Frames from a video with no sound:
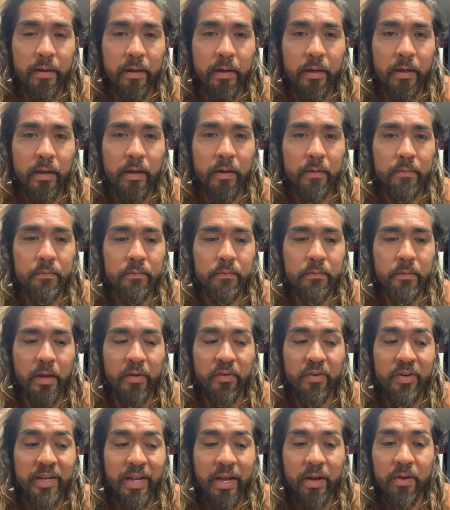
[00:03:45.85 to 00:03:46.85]

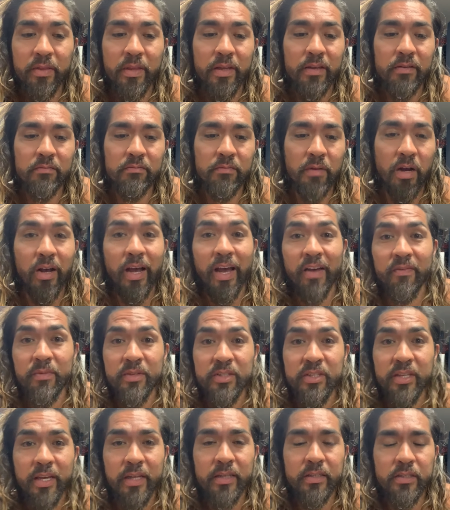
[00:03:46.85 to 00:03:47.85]
Every now and then I'll have
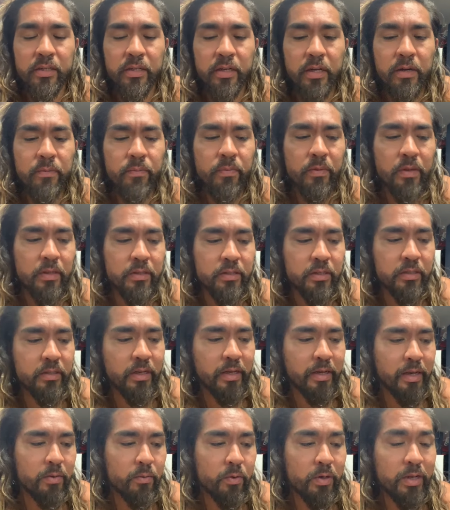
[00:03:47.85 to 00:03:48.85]
mistakes, you know, just
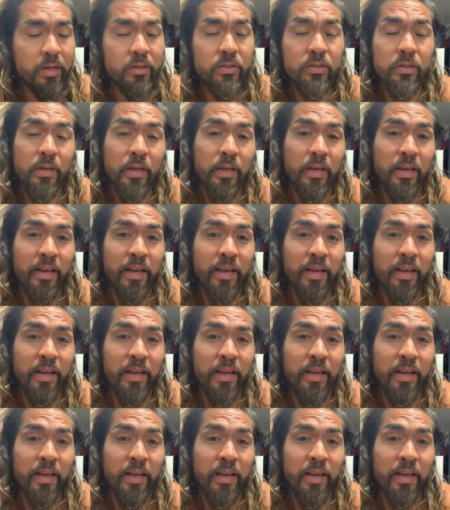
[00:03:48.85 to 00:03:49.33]
like anyone else.